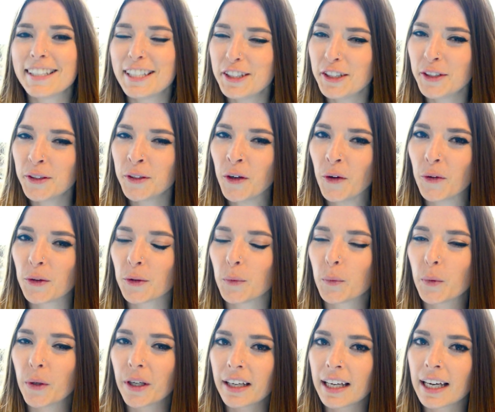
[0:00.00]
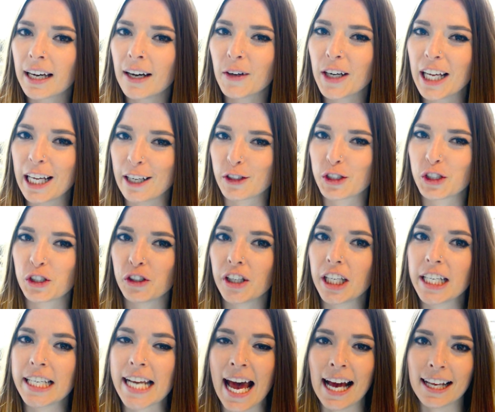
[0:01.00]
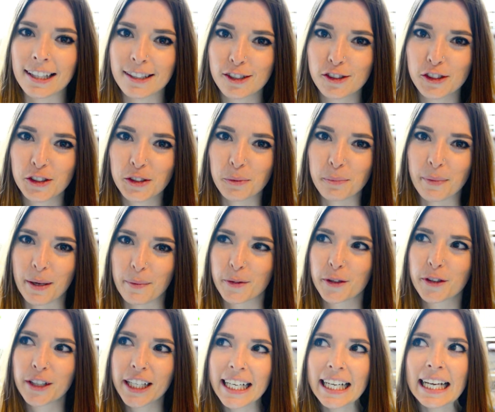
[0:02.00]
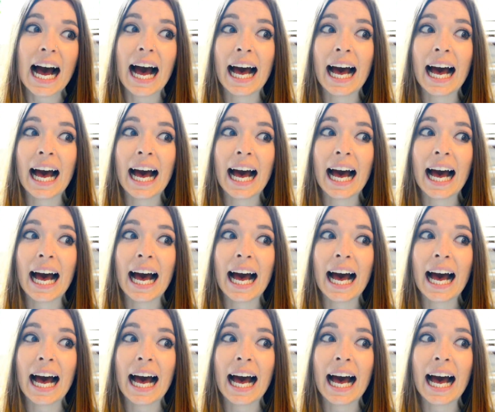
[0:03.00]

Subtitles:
Did you know that working out actually enhances your memory?